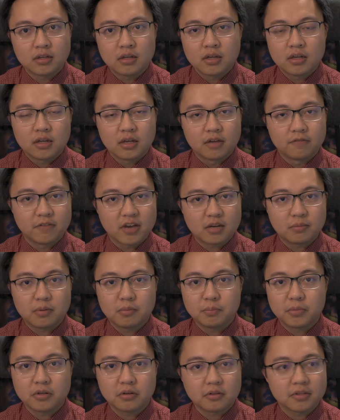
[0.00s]
a vitamin
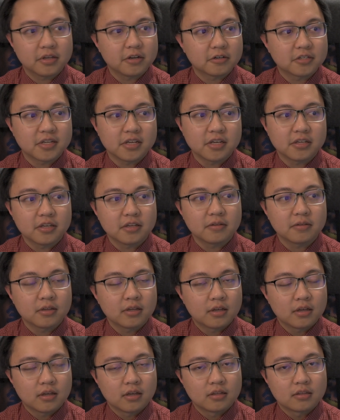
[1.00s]
pill that you're taking,
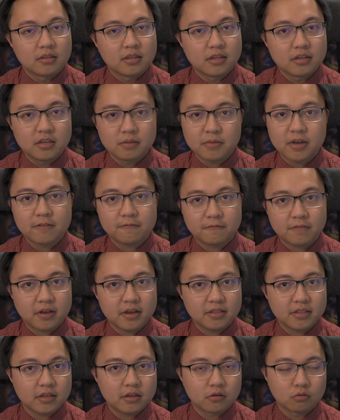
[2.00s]
then you might find
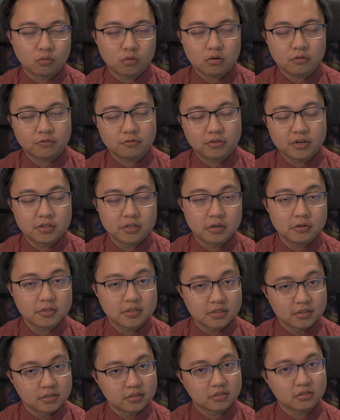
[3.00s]
that your warfarin dose
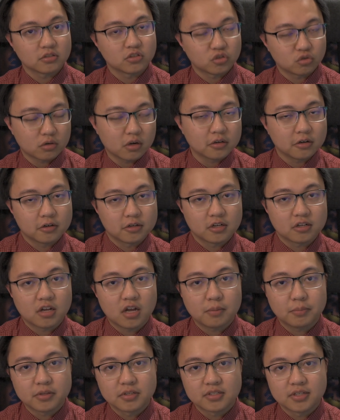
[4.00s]
is stronger to
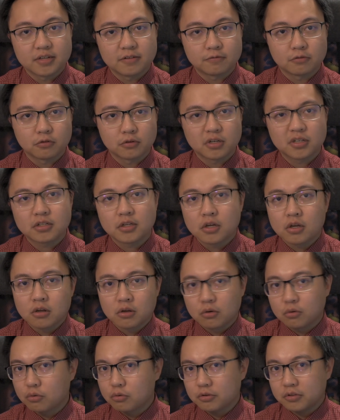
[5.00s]
compensate for it,
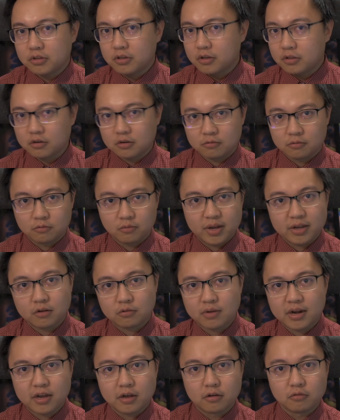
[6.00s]
or the other way
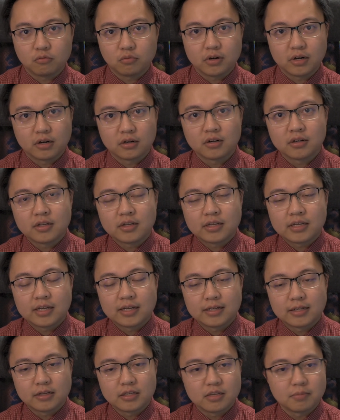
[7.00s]
around, where
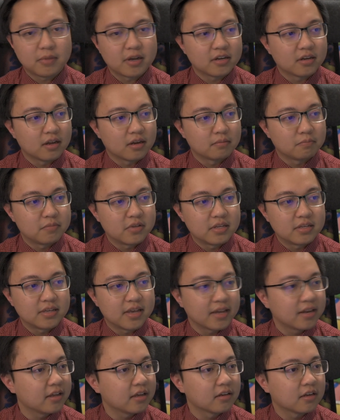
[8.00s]
you might not be
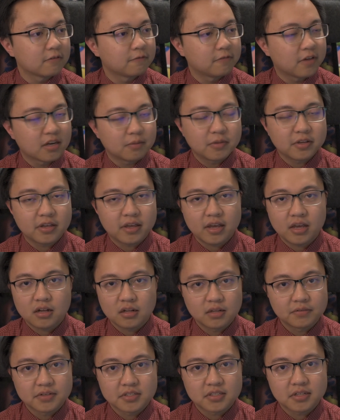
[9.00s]
getting enough vitamin K all
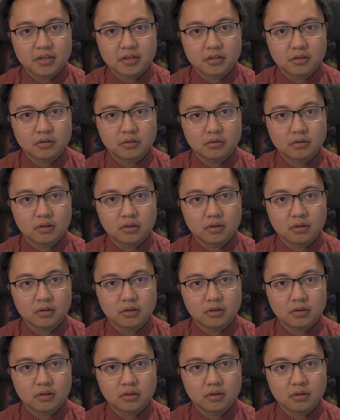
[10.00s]
of a sudden,